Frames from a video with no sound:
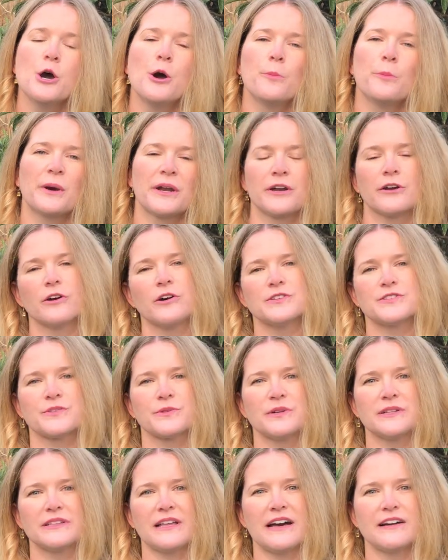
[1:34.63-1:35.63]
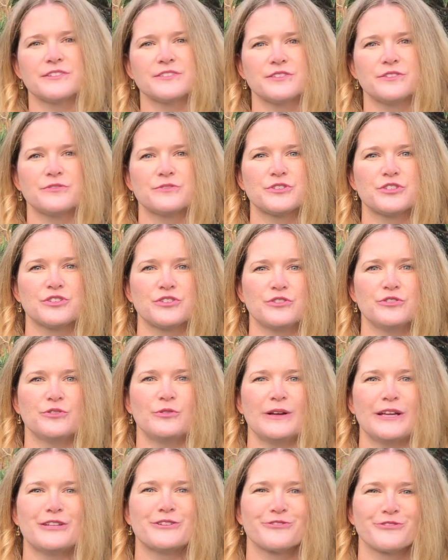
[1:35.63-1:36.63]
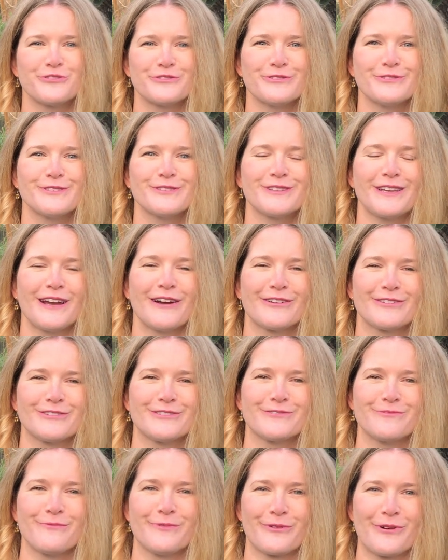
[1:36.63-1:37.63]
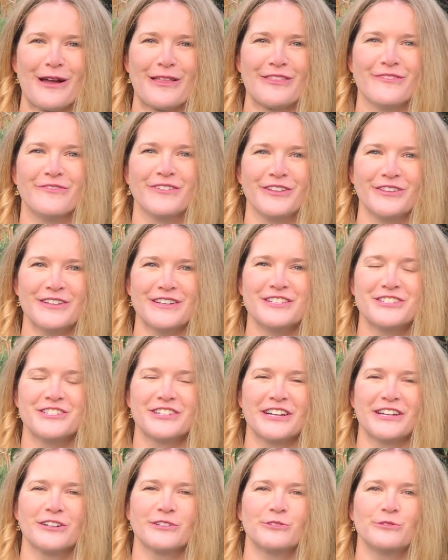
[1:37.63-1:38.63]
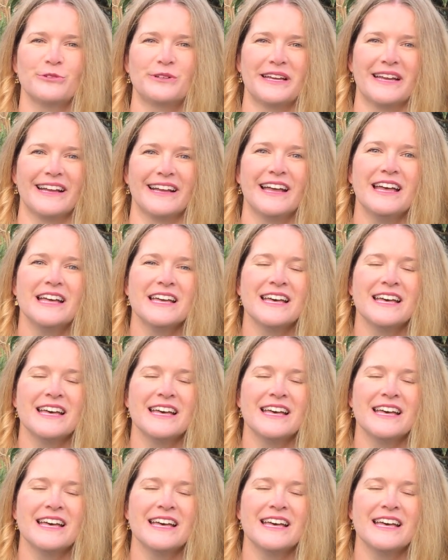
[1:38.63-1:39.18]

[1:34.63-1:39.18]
but it also allows you to introduce characters from around the village, including